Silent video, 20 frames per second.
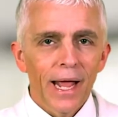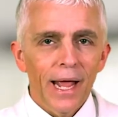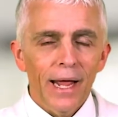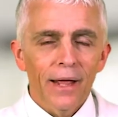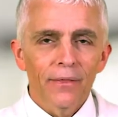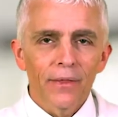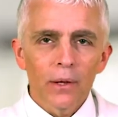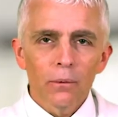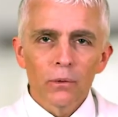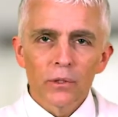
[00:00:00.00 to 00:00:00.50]

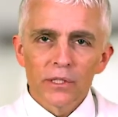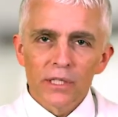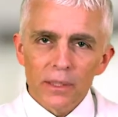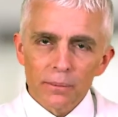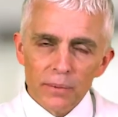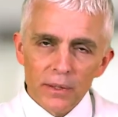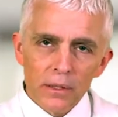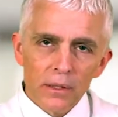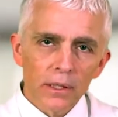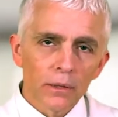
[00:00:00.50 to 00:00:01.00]
And they will
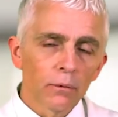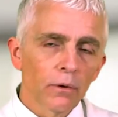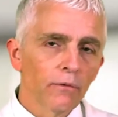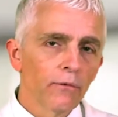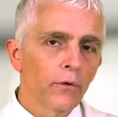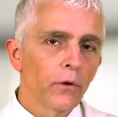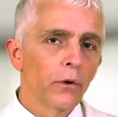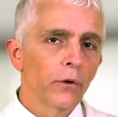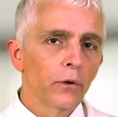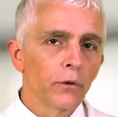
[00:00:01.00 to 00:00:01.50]
typically
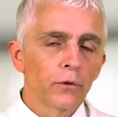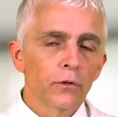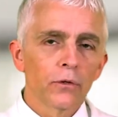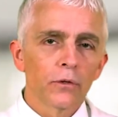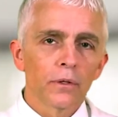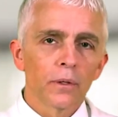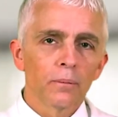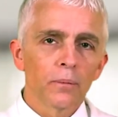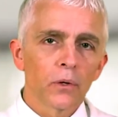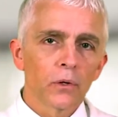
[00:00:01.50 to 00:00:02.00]
refer you to the